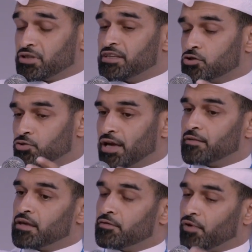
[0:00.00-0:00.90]
or at least
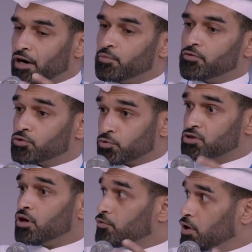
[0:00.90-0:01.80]
create the environment to
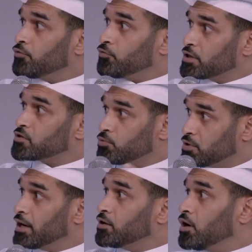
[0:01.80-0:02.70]
resolve conflicts through
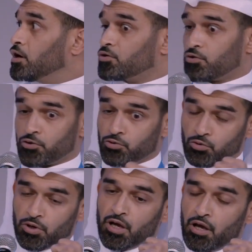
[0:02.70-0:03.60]
dialogue,
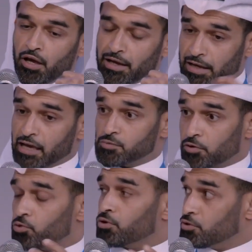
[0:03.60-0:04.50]
through
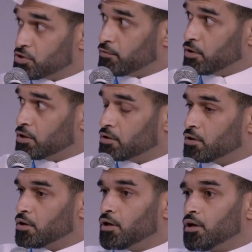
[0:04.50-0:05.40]
engagement, through inclusivity.
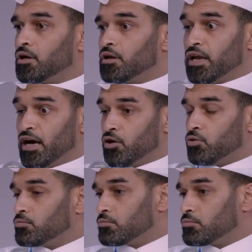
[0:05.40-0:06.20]
Now,